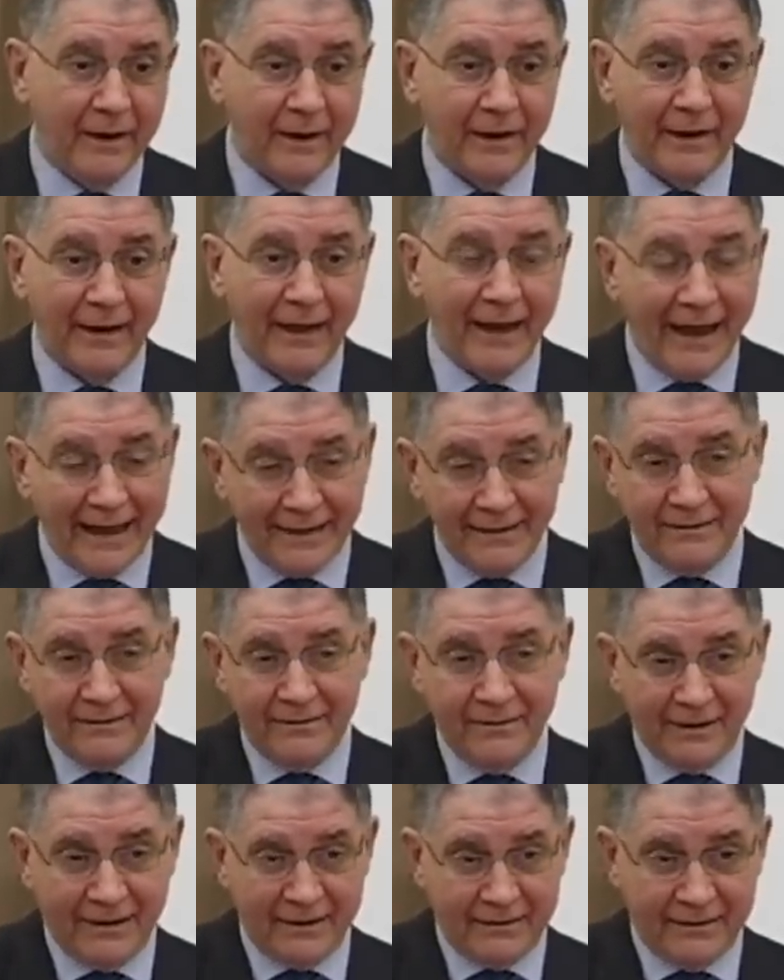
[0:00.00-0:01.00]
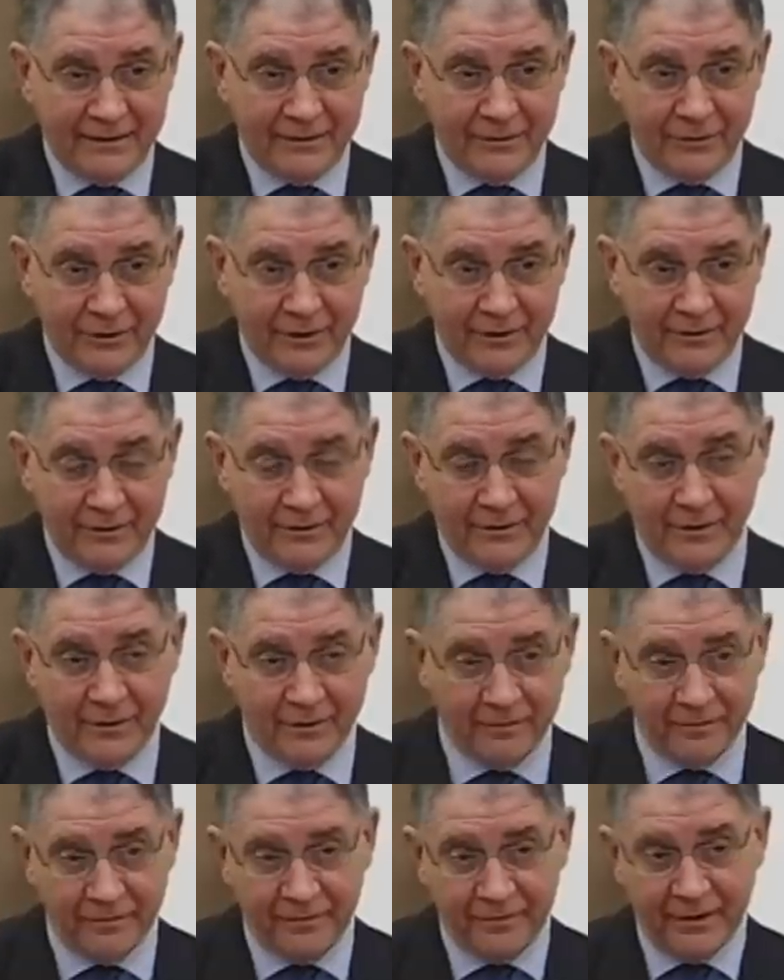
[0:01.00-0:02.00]
uh, and the category
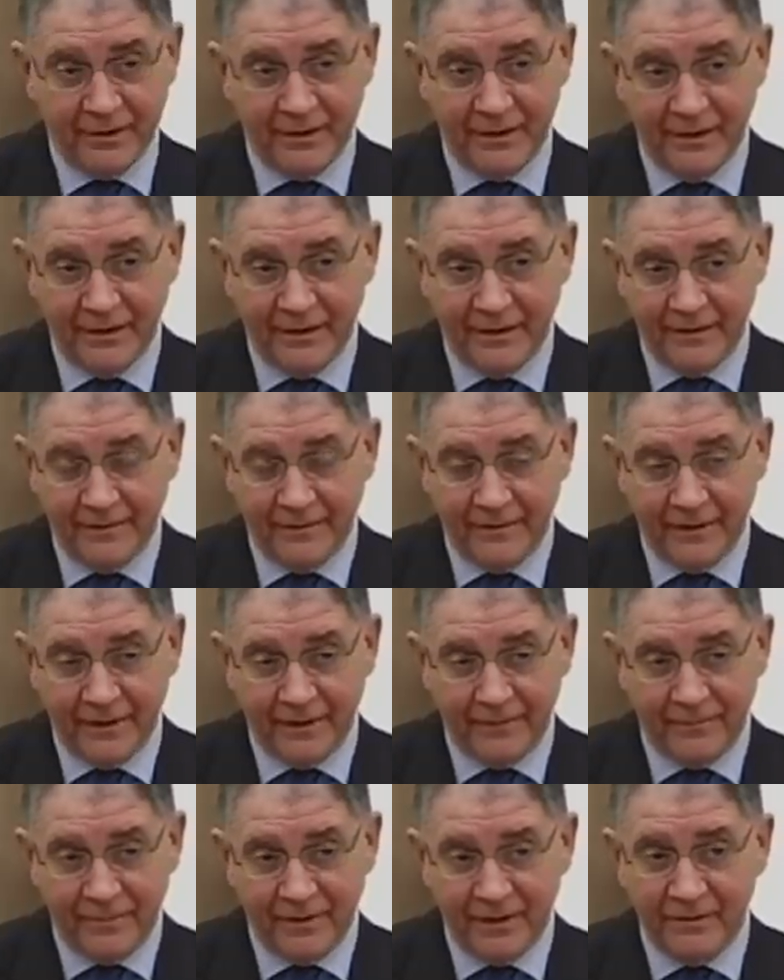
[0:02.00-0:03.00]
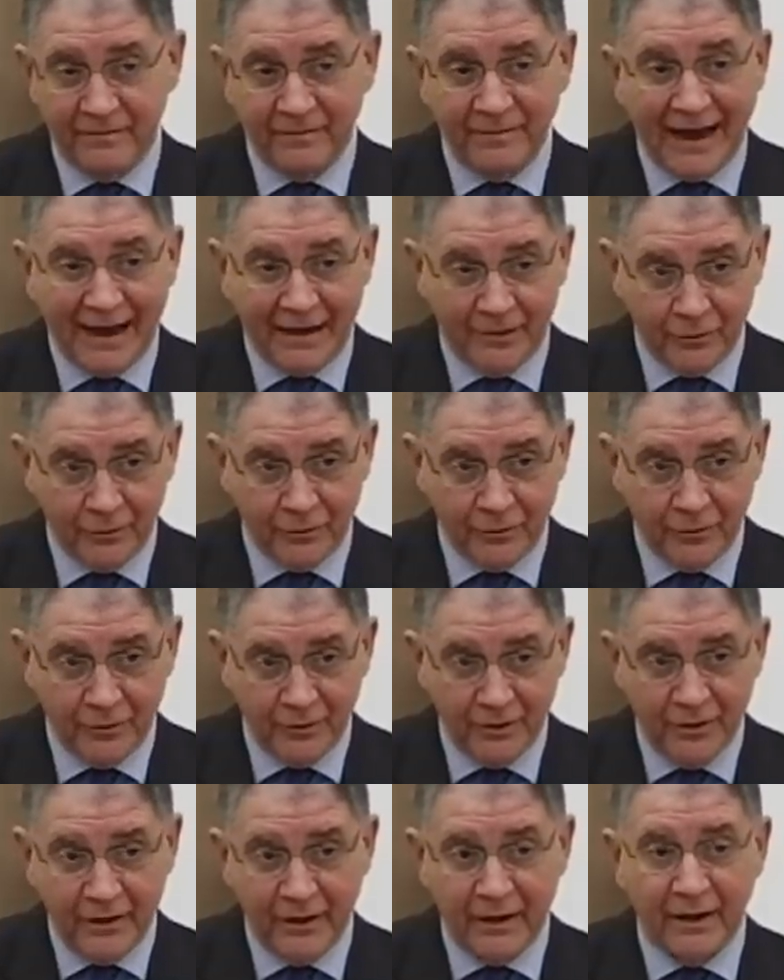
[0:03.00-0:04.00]
of uh, um, the value
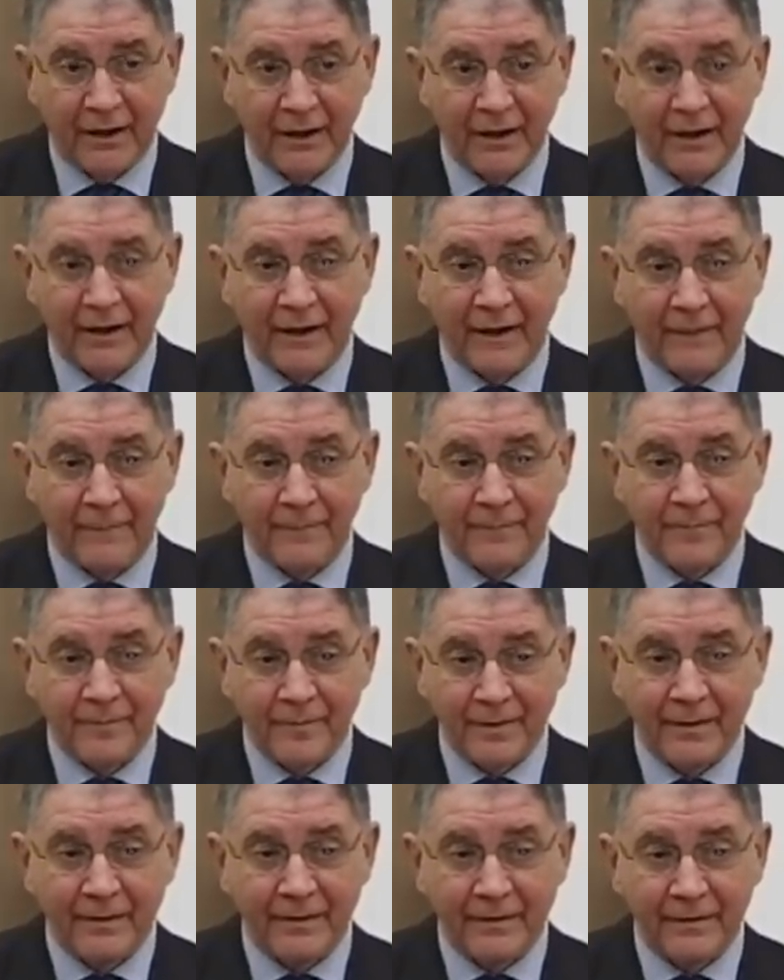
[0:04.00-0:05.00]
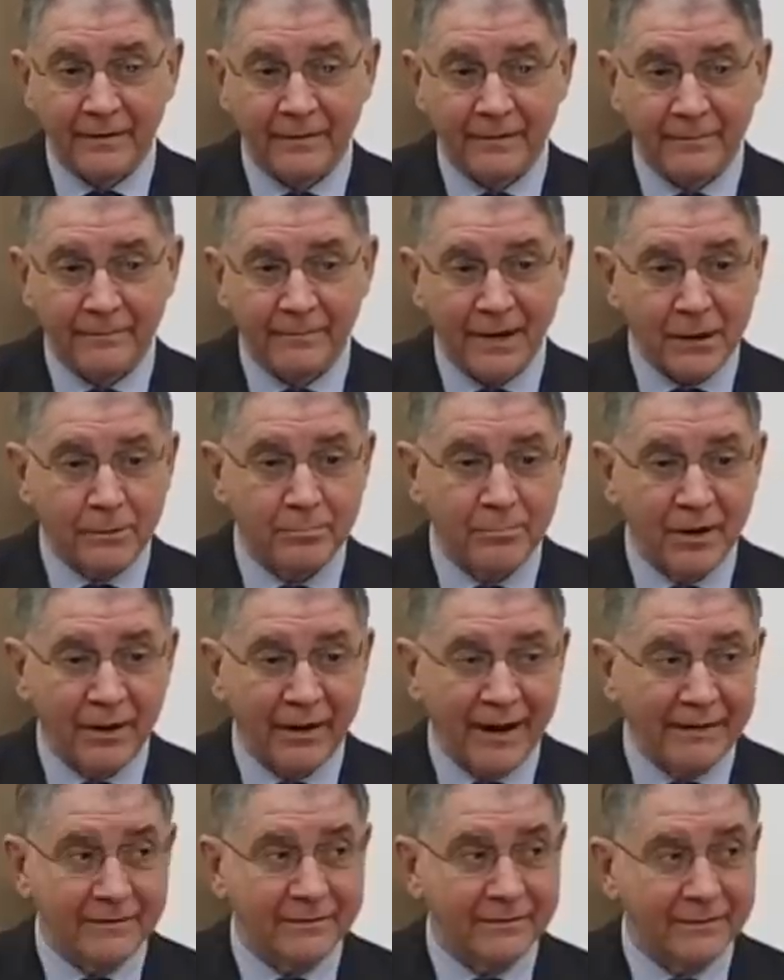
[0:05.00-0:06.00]
um, must be
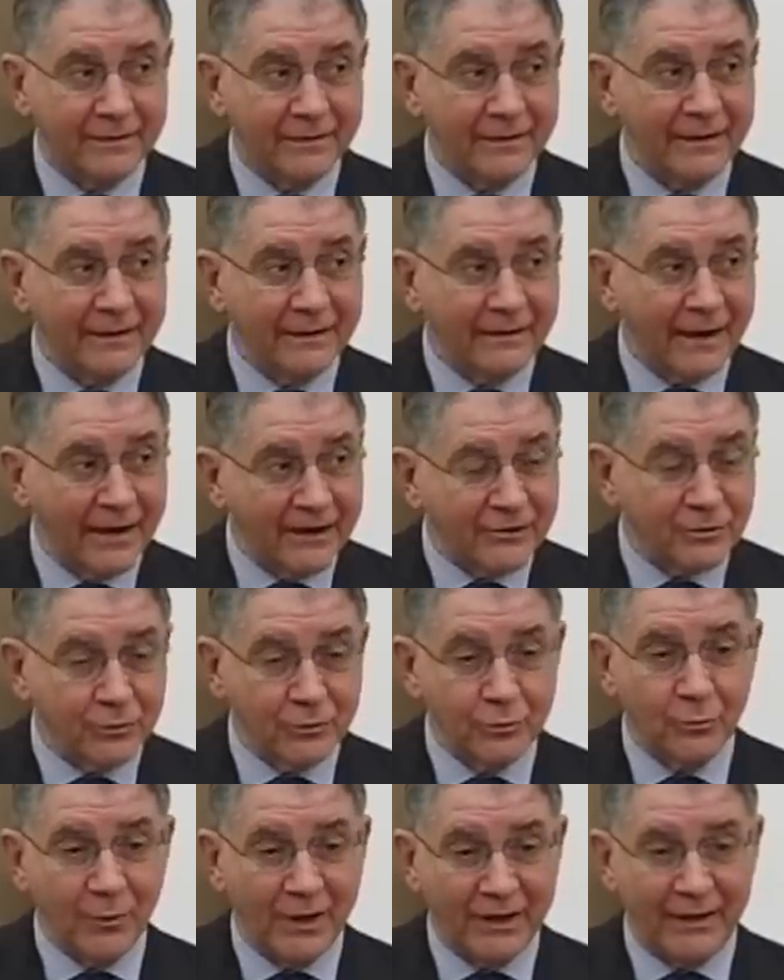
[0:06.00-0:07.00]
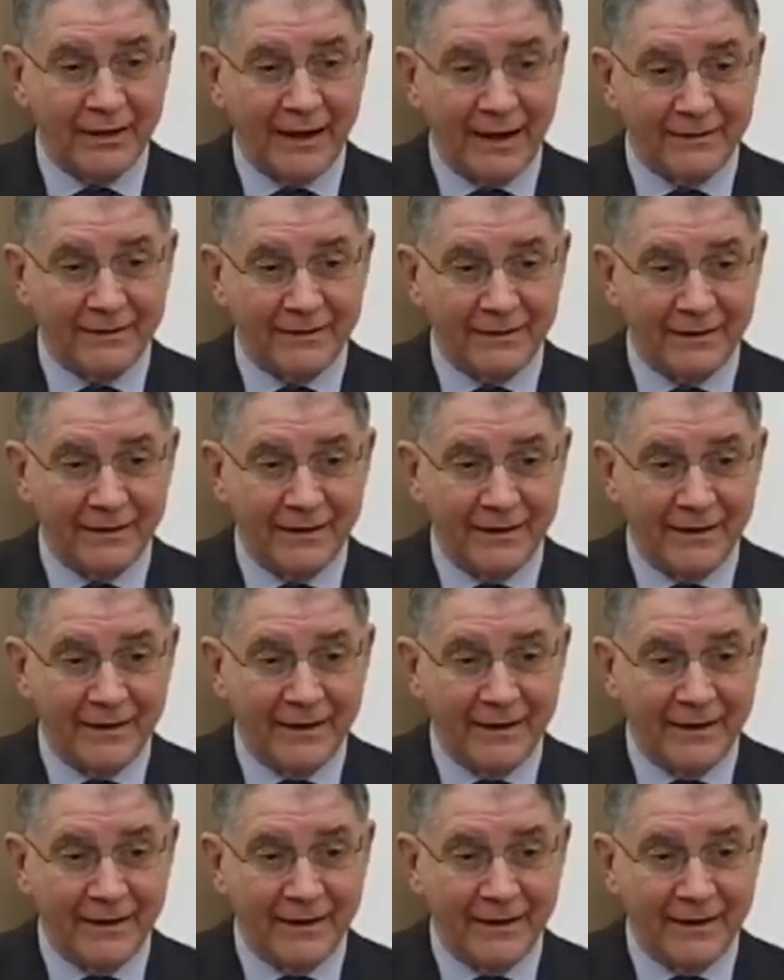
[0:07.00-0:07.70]
read in relation to one another.